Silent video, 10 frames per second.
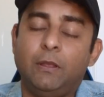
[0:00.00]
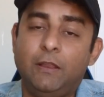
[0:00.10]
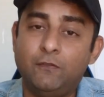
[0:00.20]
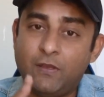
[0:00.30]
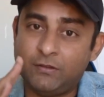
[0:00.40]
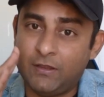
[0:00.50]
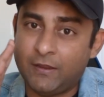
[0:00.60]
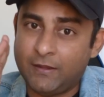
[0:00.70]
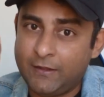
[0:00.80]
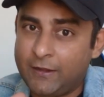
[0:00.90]

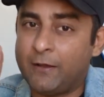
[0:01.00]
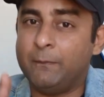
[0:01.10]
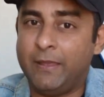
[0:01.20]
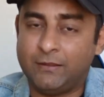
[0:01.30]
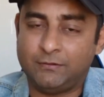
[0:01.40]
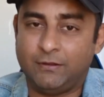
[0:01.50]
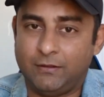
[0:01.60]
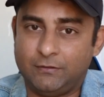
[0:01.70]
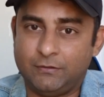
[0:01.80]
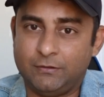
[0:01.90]
investing in India makes
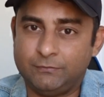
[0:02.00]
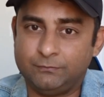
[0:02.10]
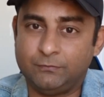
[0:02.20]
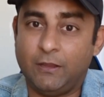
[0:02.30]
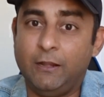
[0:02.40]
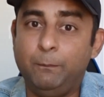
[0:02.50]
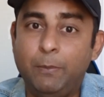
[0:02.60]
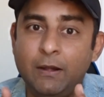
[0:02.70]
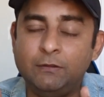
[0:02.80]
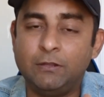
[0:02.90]
sense. It
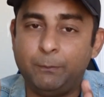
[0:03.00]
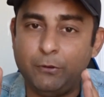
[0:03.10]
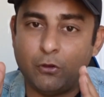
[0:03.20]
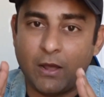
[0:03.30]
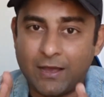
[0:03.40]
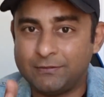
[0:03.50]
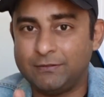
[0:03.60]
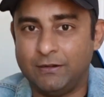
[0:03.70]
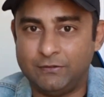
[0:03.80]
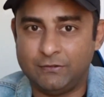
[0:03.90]
builds up your
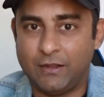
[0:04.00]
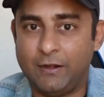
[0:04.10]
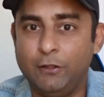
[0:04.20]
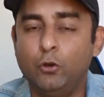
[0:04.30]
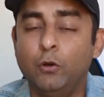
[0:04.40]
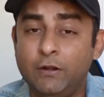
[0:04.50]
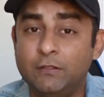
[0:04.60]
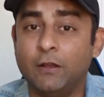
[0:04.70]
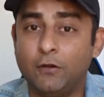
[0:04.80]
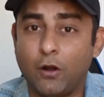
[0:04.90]
assets and you hit
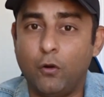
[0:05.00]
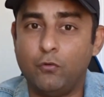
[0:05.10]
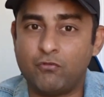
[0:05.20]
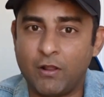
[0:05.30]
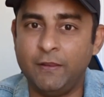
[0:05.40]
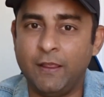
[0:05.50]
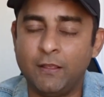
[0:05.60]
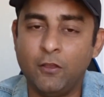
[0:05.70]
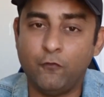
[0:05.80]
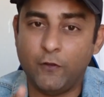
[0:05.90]
the ground
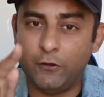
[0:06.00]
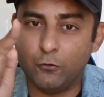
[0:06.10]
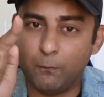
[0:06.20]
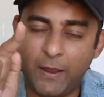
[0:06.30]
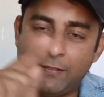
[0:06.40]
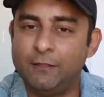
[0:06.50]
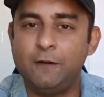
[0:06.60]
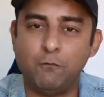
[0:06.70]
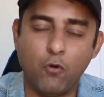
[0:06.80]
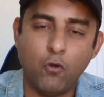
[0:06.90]
running when you make
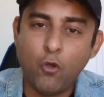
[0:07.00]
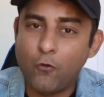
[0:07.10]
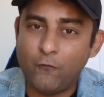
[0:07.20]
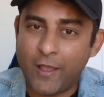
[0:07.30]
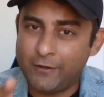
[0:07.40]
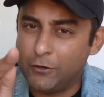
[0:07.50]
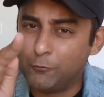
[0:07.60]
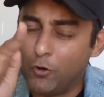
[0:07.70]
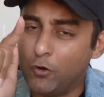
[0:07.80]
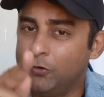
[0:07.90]
that move. When you
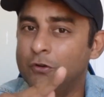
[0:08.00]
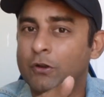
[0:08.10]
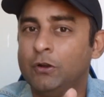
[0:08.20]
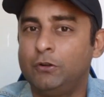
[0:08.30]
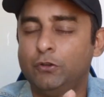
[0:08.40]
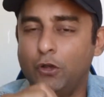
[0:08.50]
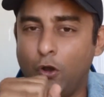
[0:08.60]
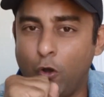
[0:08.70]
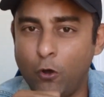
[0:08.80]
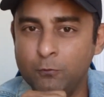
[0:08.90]
move to your
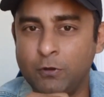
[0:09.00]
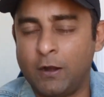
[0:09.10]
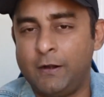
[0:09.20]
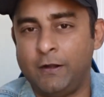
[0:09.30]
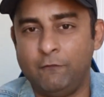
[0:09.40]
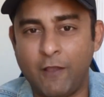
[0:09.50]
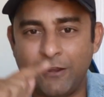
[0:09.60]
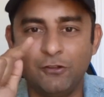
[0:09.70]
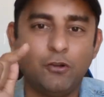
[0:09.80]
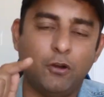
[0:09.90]
home country,
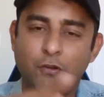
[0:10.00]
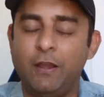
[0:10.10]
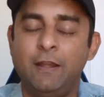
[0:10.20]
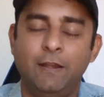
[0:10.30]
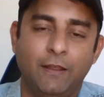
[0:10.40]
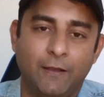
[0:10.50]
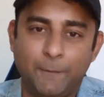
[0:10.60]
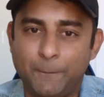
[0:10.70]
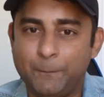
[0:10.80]
when you go to India.